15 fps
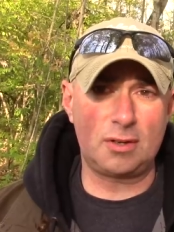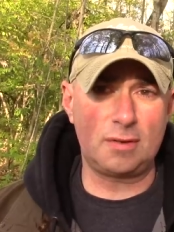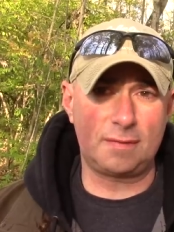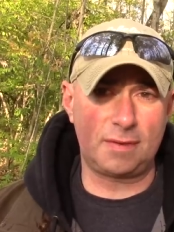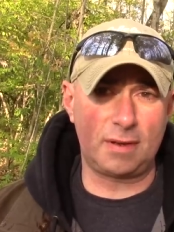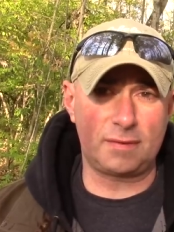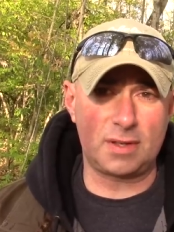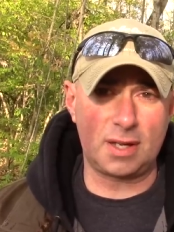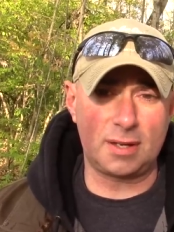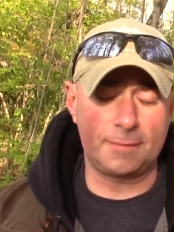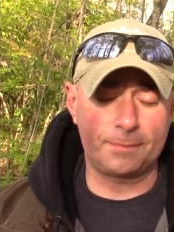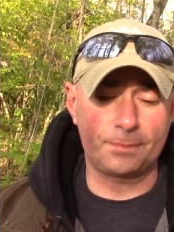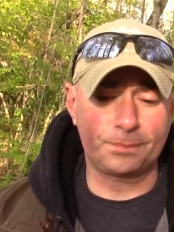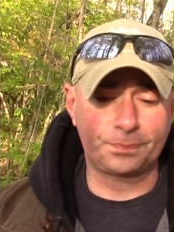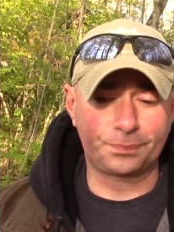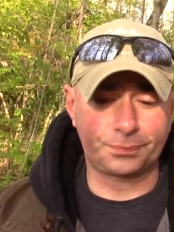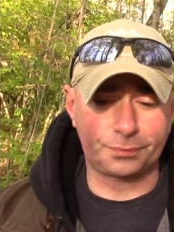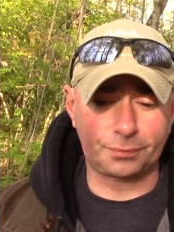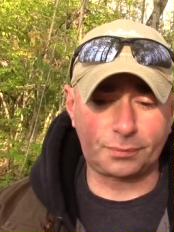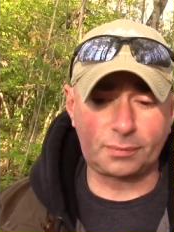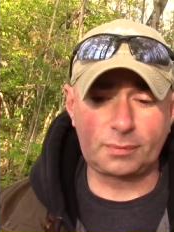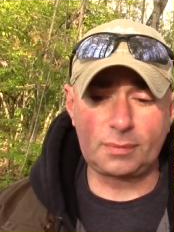250
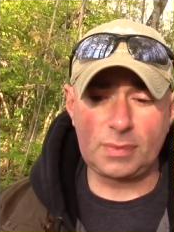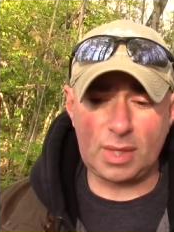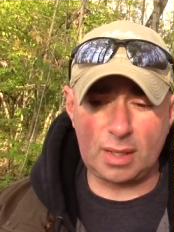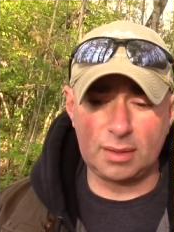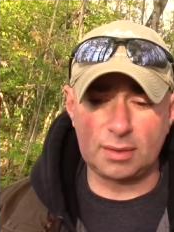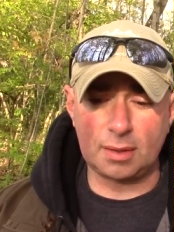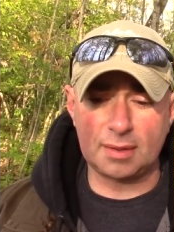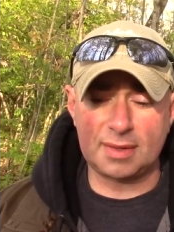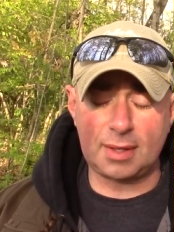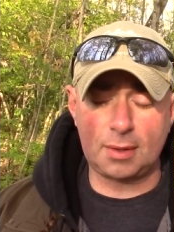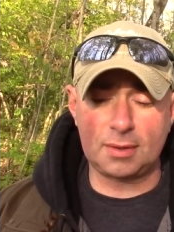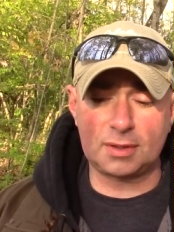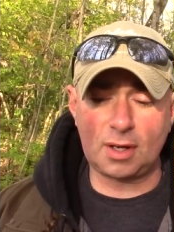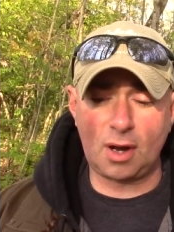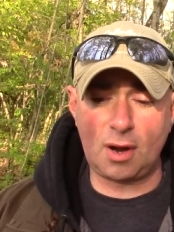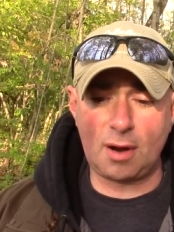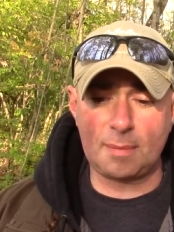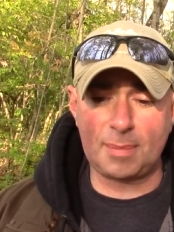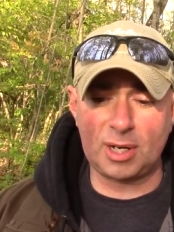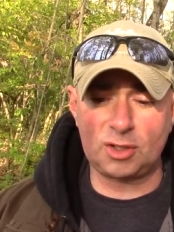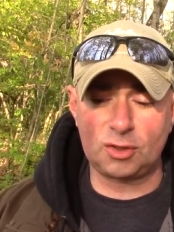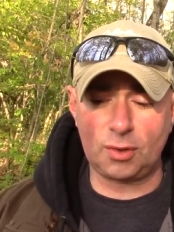so those are
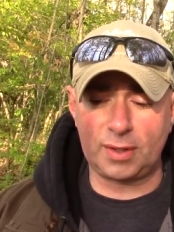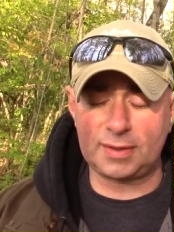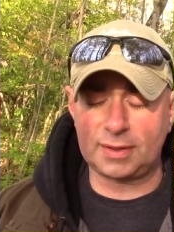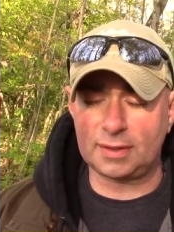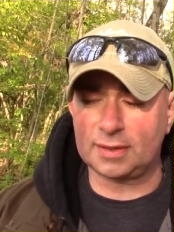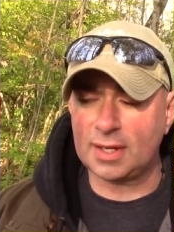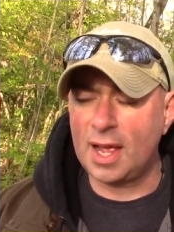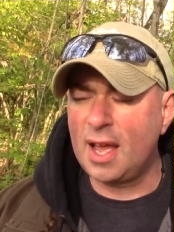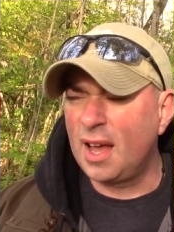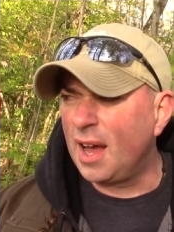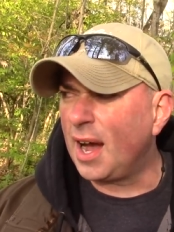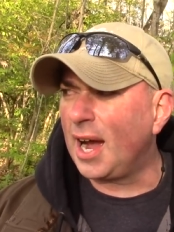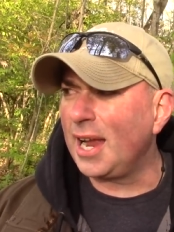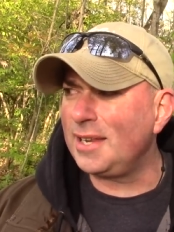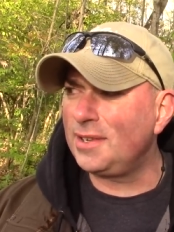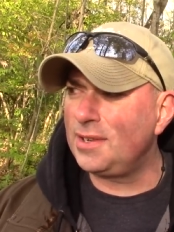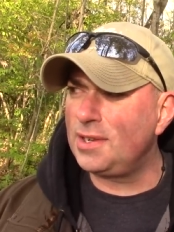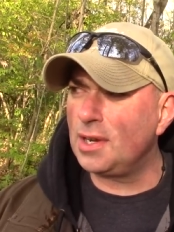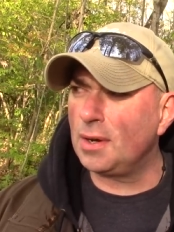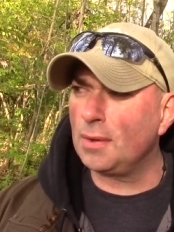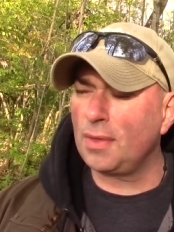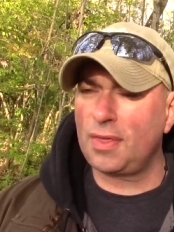my choices I
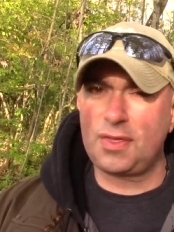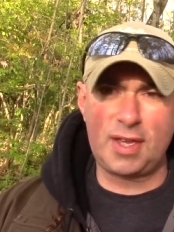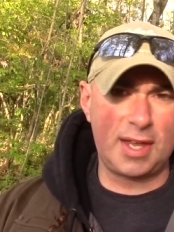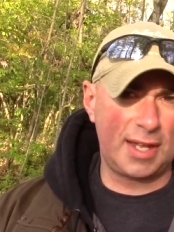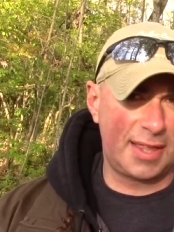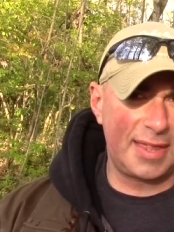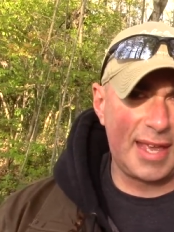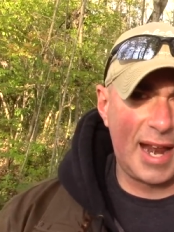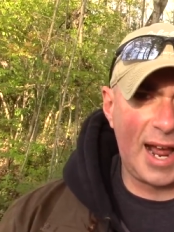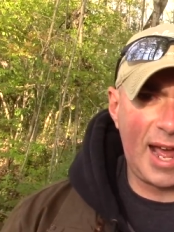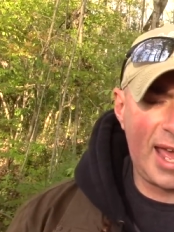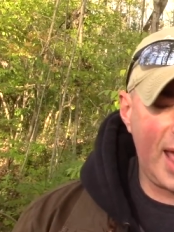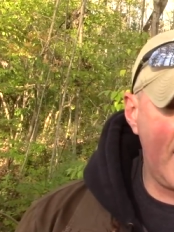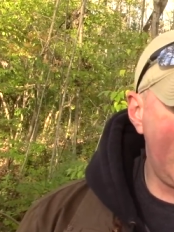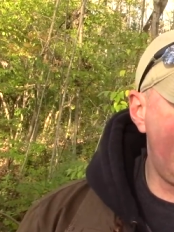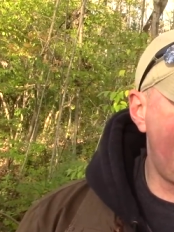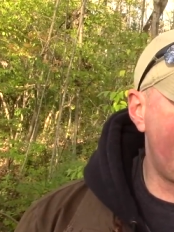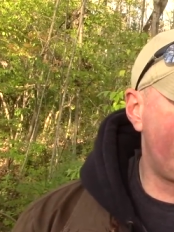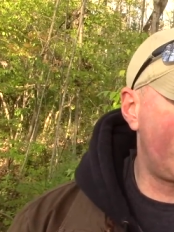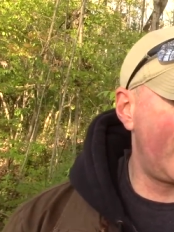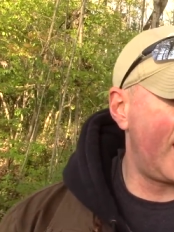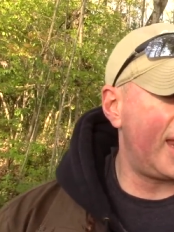don't think that I
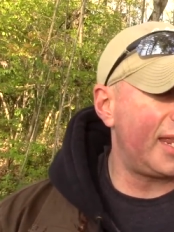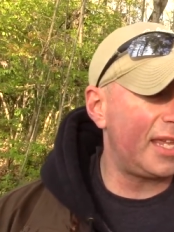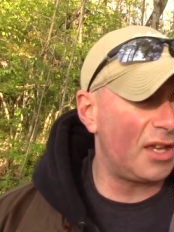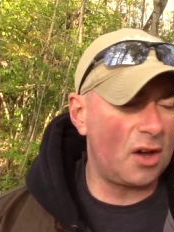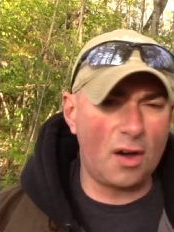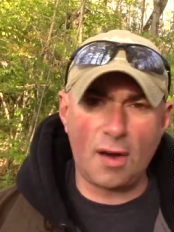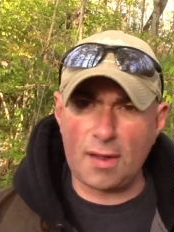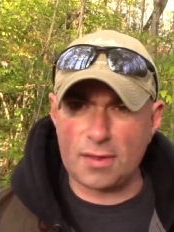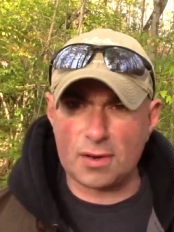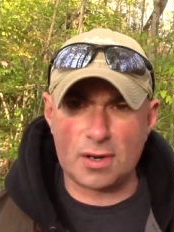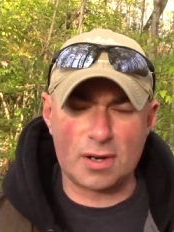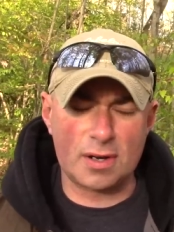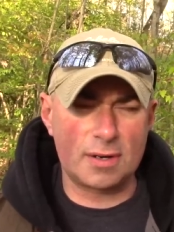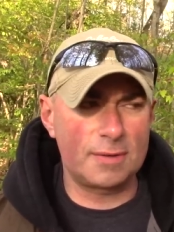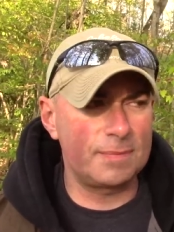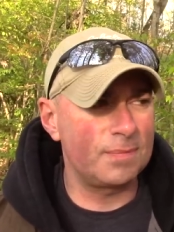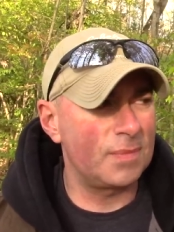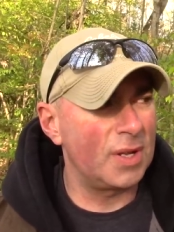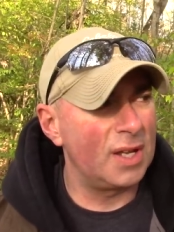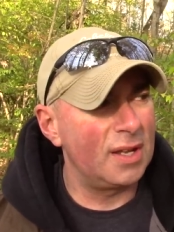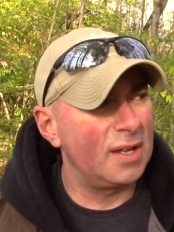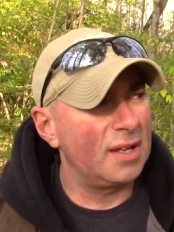have any other
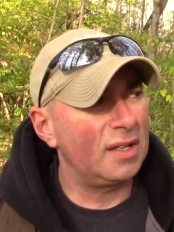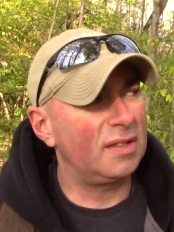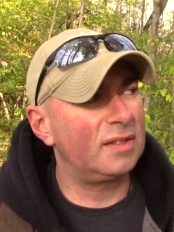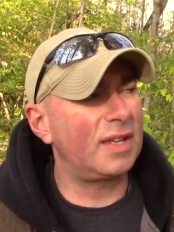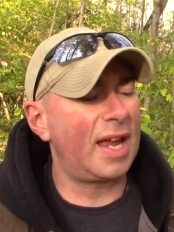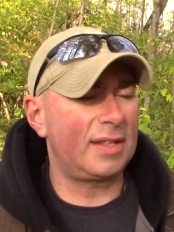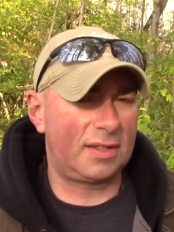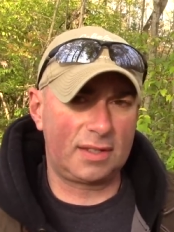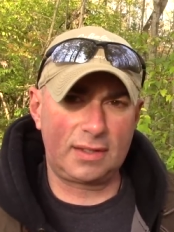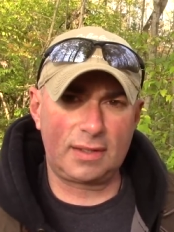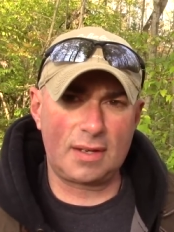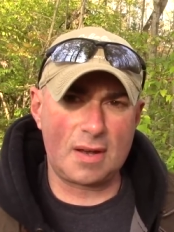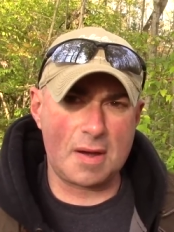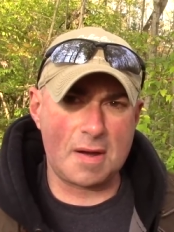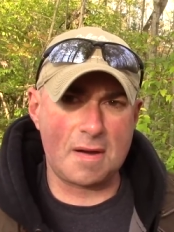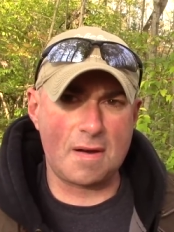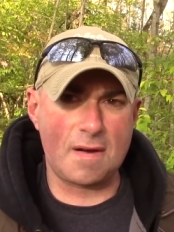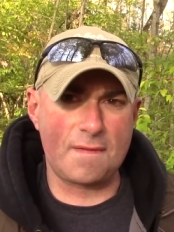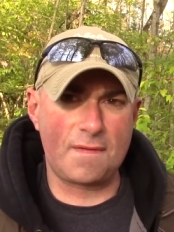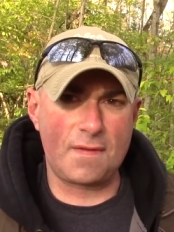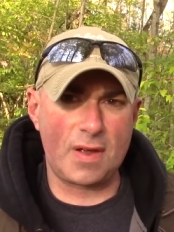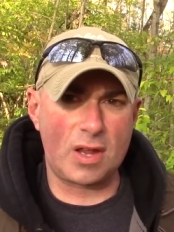sets
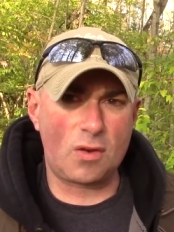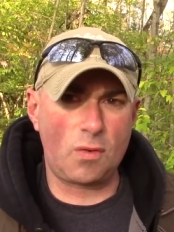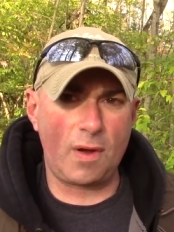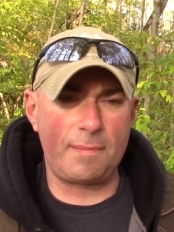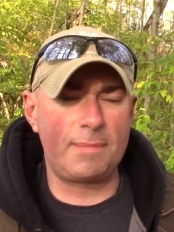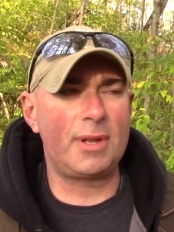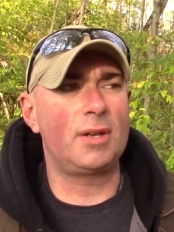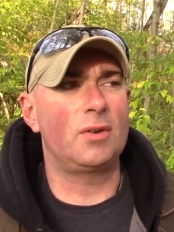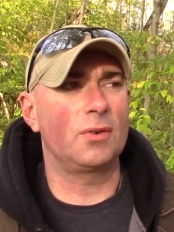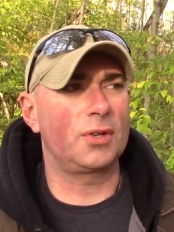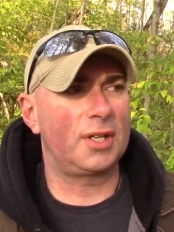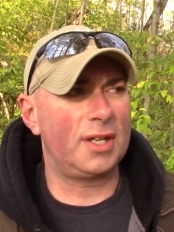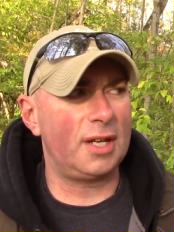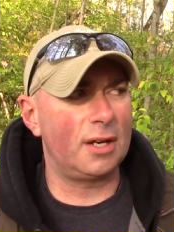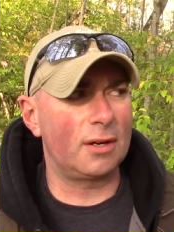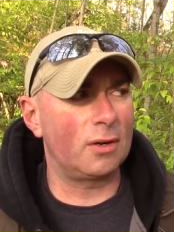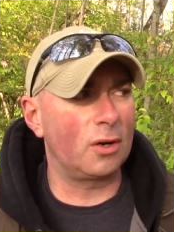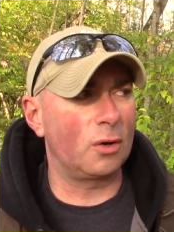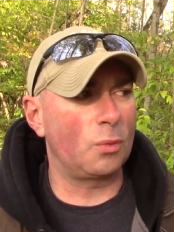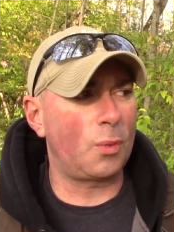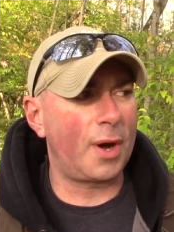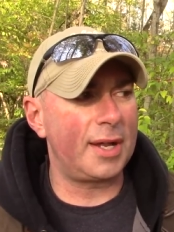of equipment or gear
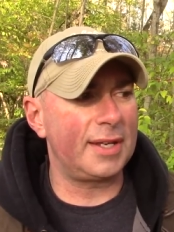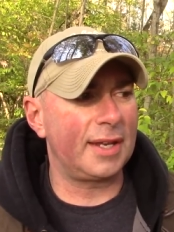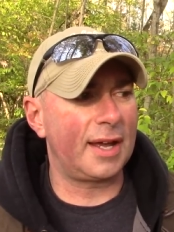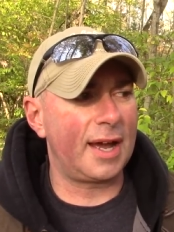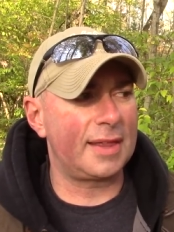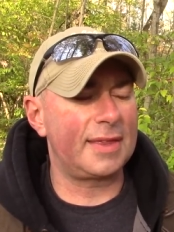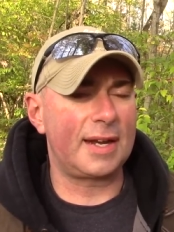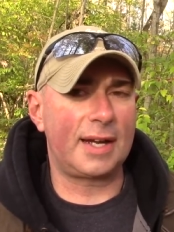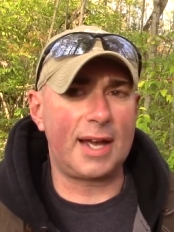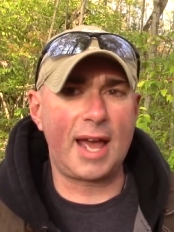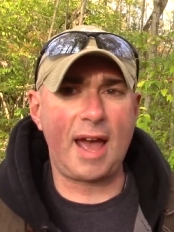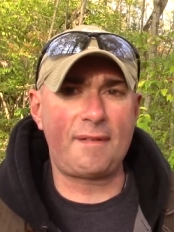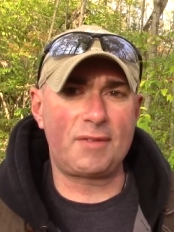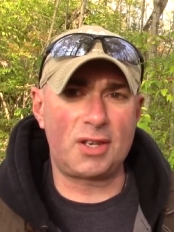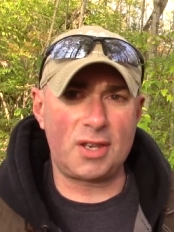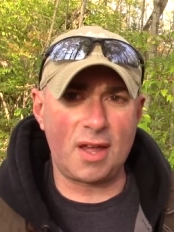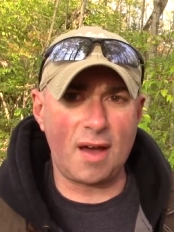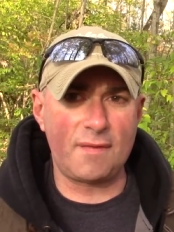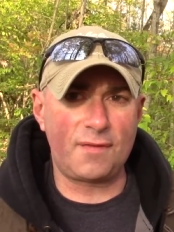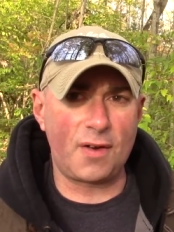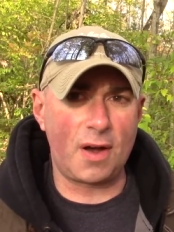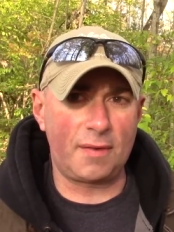or whatnot that I have
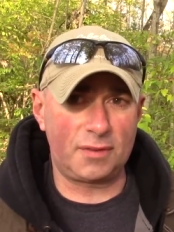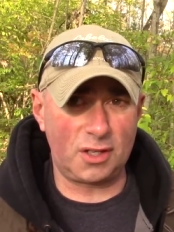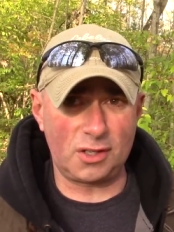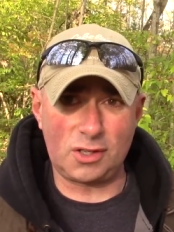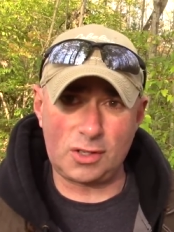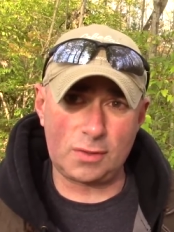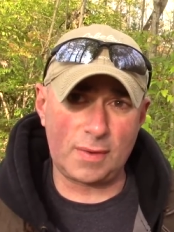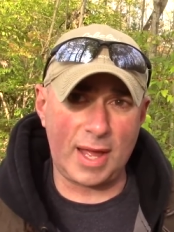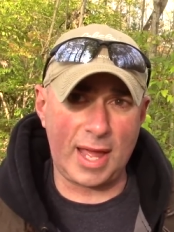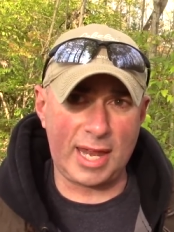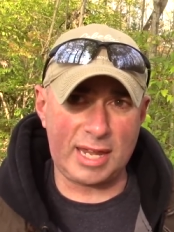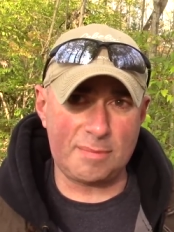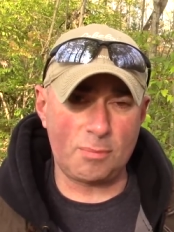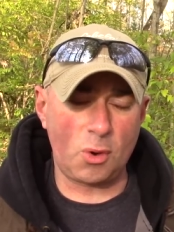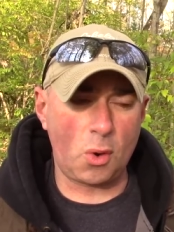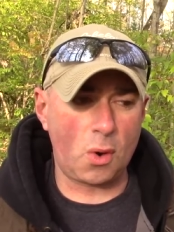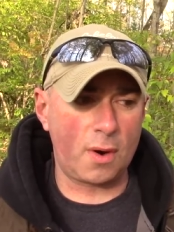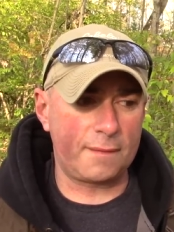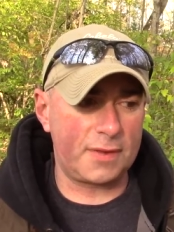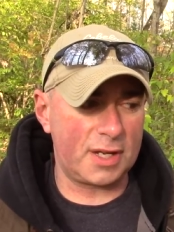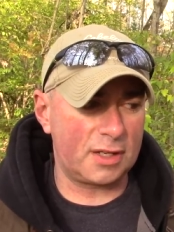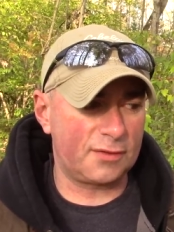enough of to do any more
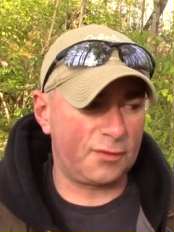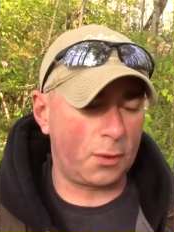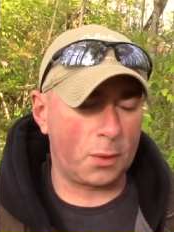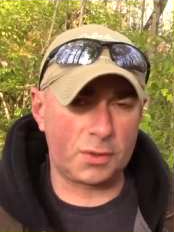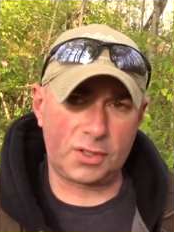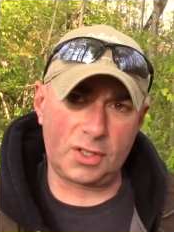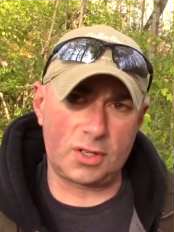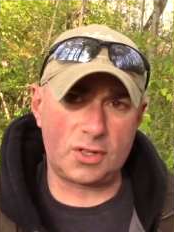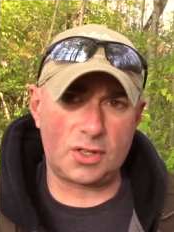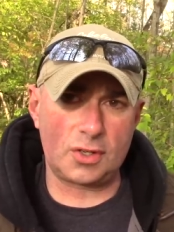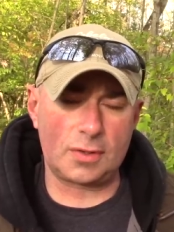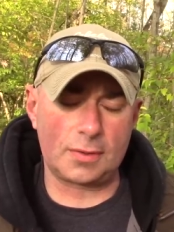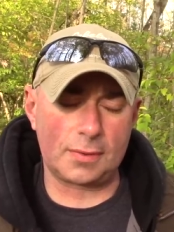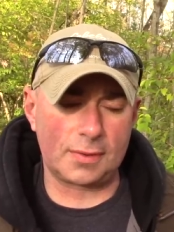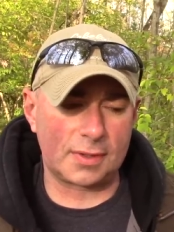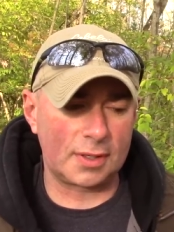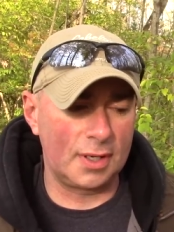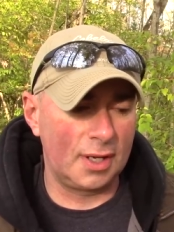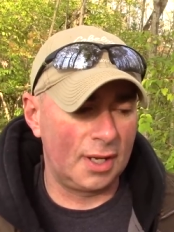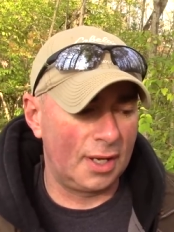of these forced to choose